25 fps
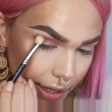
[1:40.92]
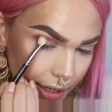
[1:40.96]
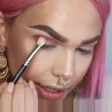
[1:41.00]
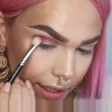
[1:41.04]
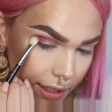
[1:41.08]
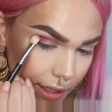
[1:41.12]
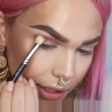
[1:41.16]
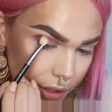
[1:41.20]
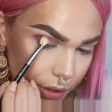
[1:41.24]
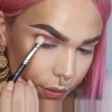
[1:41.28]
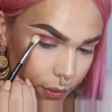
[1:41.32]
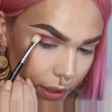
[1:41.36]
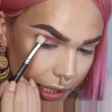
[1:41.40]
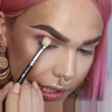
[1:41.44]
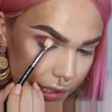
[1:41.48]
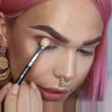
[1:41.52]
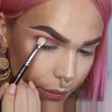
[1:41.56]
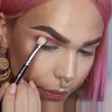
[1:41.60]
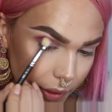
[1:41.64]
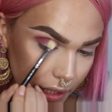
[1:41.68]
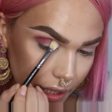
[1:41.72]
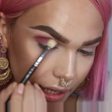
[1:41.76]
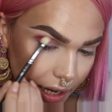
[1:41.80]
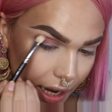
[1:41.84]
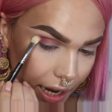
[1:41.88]
at least once a
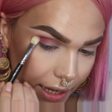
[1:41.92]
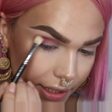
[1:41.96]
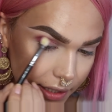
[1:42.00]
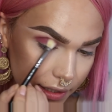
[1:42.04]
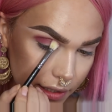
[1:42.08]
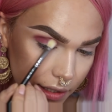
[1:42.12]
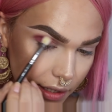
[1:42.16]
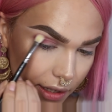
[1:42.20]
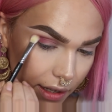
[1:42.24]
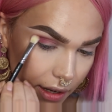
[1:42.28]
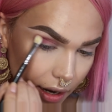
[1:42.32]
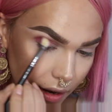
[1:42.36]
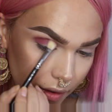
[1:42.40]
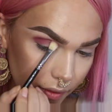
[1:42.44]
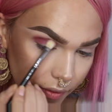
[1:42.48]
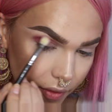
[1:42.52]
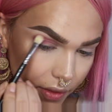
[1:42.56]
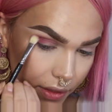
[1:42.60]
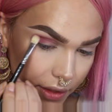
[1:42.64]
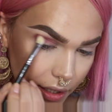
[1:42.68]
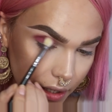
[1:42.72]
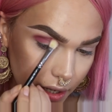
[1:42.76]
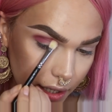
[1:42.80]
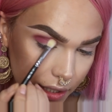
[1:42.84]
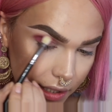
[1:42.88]
week. I just
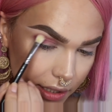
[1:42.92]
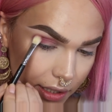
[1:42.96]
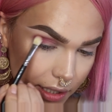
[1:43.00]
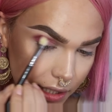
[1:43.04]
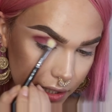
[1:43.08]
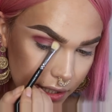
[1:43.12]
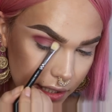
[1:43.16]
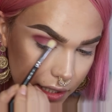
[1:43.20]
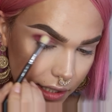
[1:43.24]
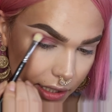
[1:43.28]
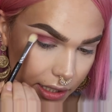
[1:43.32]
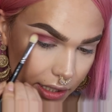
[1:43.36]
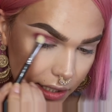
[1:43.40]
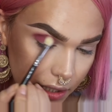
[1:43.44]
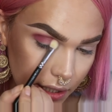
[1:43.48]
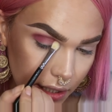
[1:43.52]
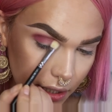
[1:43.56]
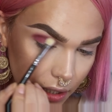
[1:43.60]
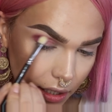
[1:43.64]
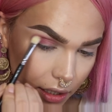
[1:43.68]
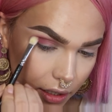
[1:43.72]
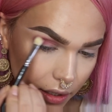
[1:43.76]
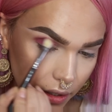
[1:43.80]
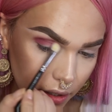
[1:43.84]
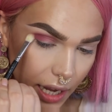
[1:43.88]
love the
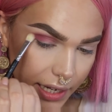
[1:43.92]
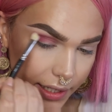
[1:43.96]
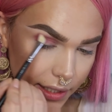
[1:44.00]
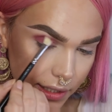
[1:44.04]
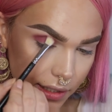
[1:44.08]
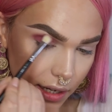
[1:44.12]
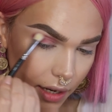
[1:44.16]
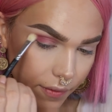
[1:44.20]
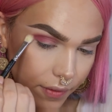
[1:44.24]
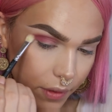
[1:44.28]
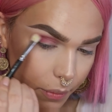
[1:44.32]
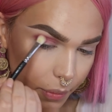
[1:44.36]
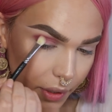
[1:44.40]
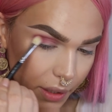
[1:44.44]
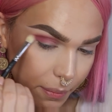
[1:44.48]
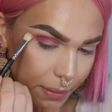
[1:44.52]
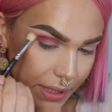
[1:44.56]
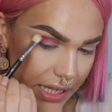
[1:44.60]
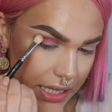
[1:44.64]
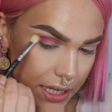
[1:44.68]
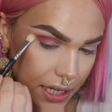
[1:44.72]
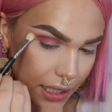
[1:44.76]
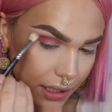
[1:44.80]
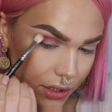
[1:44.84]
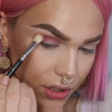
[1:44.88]
consistency. I just love the
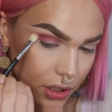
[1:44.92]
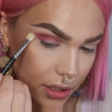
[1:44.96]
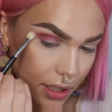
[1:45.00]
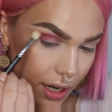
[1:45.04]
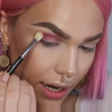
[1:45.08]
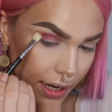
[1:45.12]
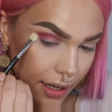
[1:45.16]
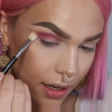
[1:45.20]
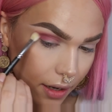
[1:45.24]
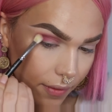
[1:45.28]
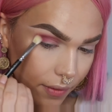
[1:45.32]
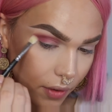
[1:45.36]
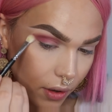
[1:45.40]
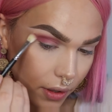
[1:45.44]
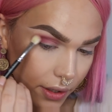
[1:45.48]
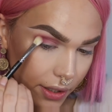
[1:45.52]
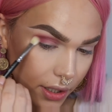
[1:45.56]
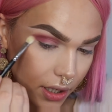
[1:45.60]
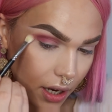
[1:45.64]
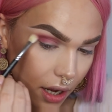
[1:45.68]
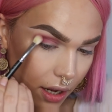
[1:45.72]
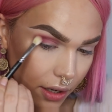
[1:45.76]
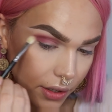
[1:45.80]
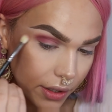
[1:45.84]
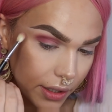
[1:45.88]
pigmentation. I love all the
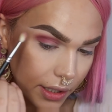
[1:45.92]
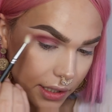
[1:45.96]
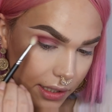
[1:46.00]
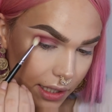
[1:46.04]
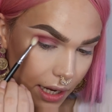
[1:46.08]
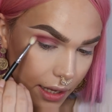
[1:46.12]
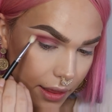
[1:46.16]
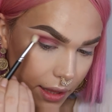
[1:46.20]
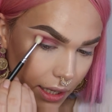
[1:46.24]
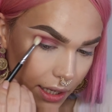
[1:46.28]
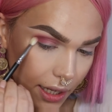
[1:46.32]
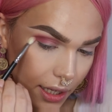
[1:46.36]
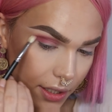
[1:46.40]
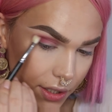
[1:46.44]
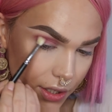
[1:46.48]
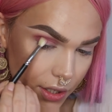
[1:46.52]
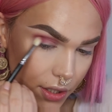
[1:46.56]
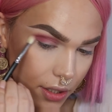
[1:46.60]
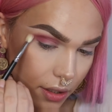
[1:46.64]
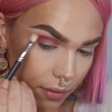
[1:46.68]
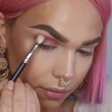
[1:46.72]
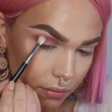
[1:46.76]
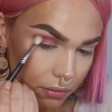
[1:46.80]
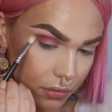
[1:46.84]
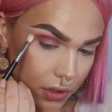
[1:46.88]
colors. I think
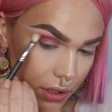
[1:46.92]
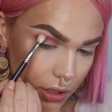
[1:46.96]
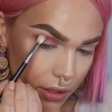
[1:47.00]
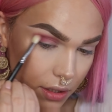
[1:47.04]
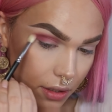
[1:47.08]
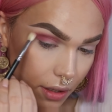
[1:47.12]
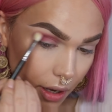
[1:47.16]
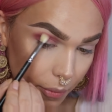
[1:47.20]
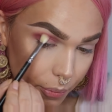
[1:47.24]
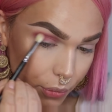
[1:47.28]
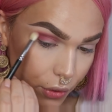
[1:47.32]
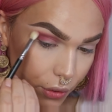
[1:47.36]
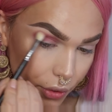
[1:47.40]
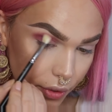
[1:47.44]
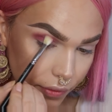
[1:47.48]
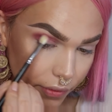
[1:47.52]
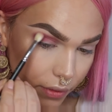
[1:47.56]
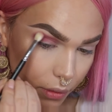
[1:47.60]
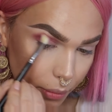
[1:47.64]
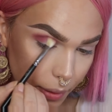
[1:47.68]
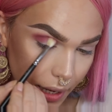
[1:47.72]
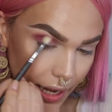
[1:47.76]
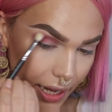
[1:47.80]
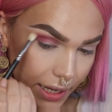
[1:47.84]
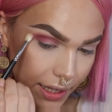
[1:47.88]
it's just a
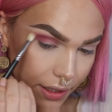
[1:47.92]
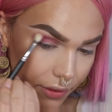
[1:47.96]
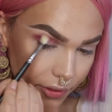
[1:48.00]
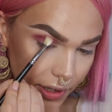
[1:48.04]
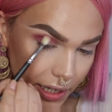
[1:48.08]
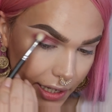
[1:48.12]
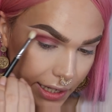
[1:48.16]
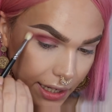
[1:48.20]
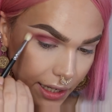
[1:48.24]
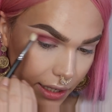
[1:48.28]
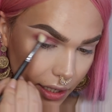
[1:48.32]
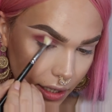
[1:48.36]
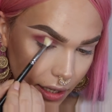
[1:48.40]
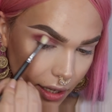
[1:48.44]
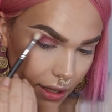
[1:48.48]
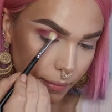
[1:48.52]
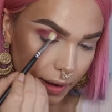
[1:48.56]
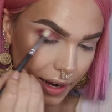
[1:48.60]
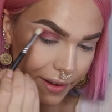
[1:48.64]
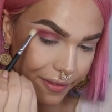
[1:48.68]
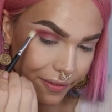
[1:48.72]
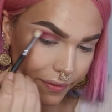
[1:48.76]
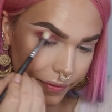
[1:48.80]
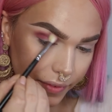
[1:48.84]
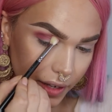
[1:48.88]
beautiful palette, really.
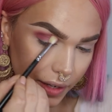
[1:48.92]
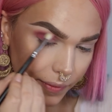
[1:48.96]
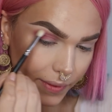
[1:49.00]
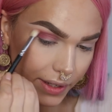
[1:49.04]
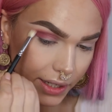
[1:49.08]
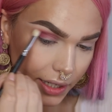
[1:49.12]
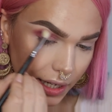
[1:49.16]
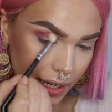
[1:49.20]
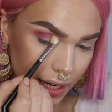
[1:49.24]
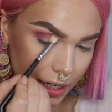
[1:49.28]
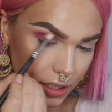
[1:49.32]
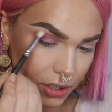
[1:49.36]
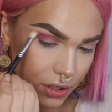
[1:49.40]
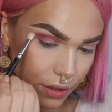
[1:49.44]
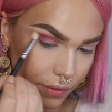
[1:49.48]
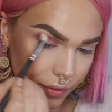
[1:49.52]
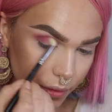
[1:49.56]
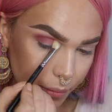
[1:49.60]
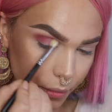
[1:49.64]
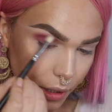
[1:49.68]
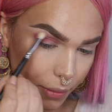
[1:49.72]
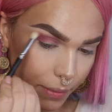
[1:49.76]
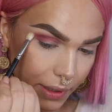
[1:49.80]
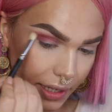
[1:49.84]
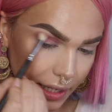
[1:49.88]
My favorite collection
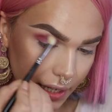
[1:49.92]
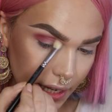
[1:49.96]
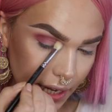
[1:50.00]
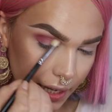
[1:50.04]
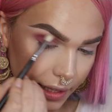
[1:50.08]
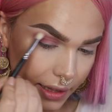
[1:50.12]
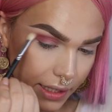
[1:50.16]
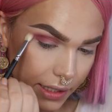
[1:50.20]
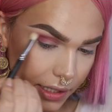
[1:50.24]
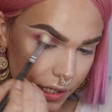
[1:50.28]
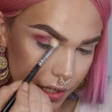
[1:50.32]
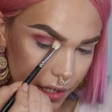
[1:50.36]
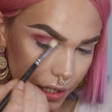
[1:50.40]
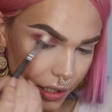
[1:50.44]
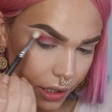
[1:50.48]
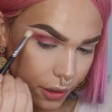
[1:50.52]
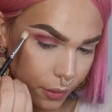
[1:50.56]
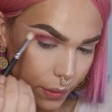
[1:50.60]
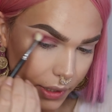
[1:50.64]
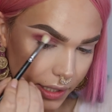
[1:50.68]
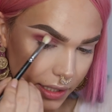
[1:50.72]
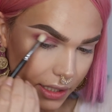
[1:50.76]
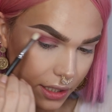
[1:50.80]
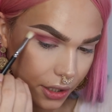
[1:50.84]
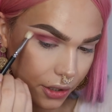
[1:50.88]
from Urban Decay this year
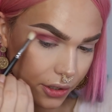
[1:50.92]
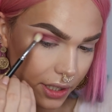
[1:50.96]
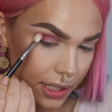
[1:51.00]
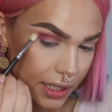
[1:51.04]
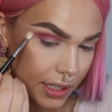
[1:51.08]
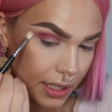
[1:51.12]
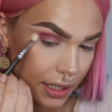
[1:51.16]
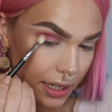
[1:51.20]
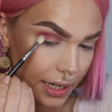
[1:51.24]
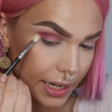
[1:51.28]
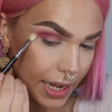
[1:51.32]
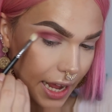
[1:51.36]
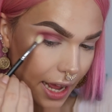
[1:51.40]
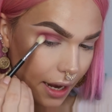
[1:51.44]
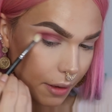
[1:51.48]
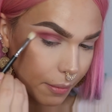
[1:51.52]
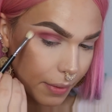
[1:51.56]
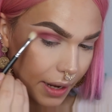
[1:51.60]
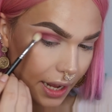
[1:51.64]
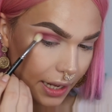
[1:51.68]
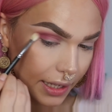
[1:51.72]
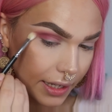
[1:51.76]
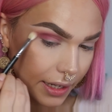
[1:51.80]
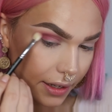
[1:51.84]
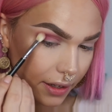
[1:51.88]
was the Kristen
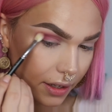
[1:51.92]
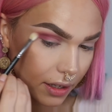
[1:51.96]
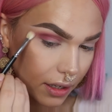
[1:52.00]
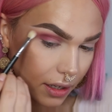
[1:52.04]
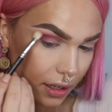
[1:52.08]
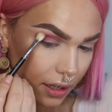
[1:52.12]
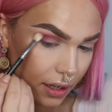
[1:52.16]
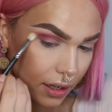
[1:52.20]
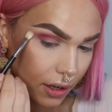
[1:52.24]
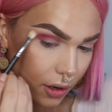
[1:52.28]
Leanne palette,